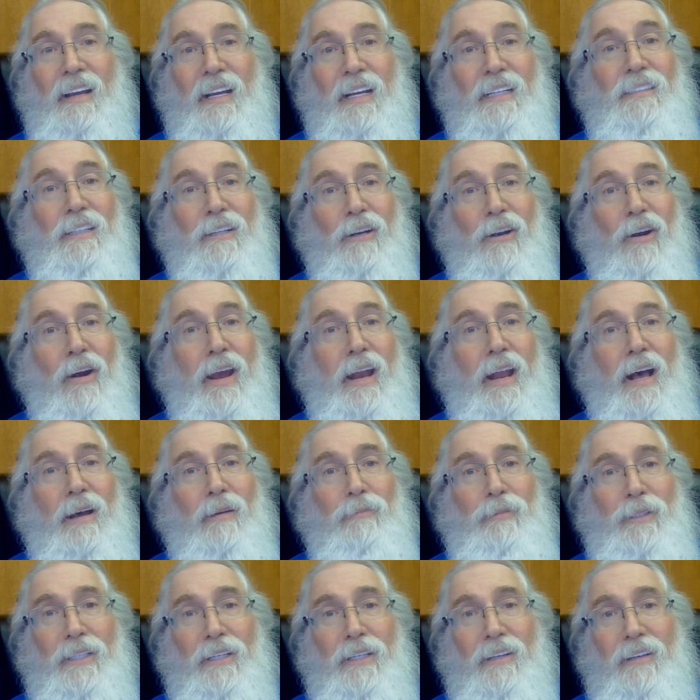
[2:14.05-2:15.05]
it's a great
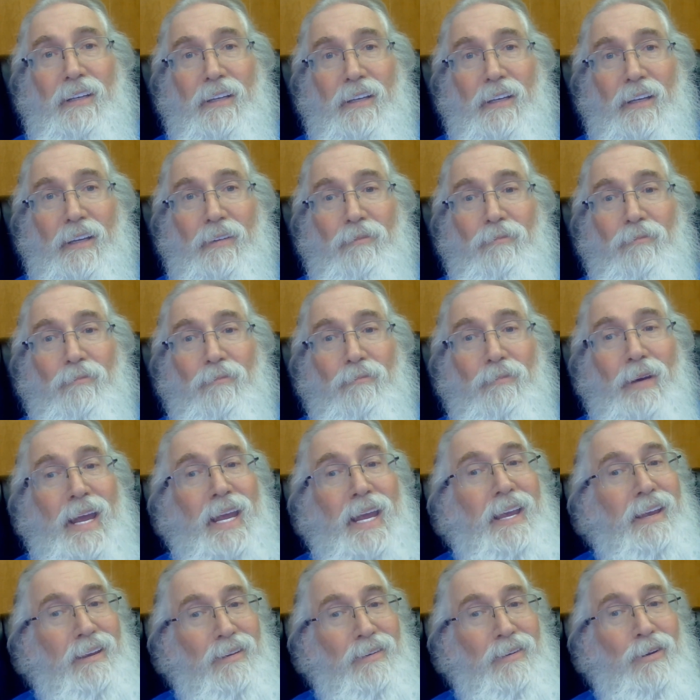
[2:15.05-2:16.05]
option to
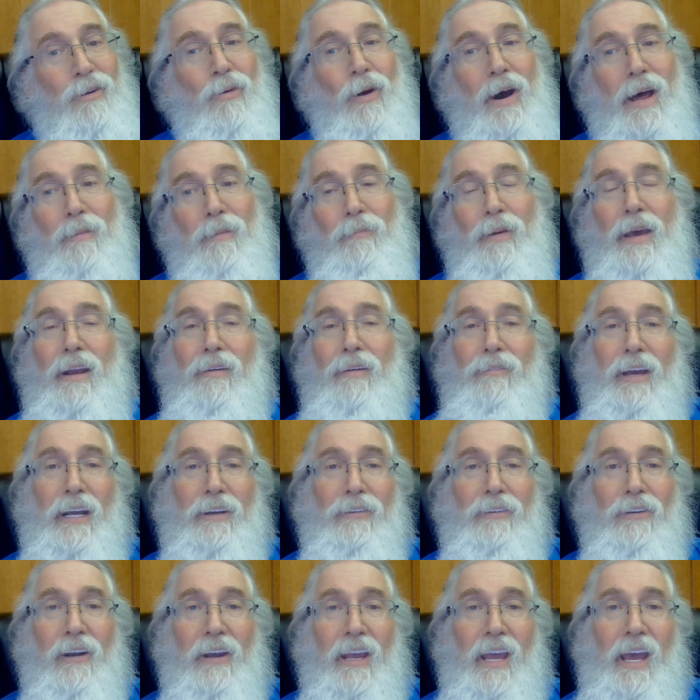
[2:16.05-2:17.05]
make quite a bit of
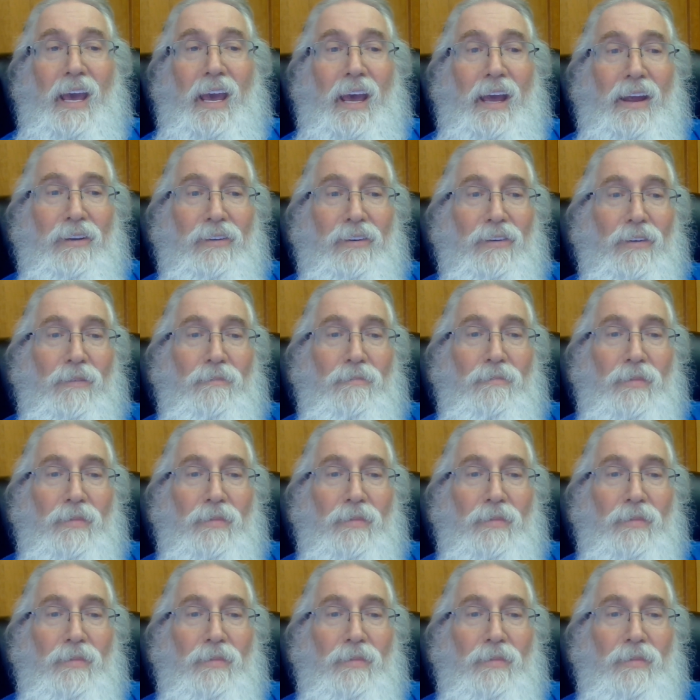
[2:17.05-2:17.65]
extra cash.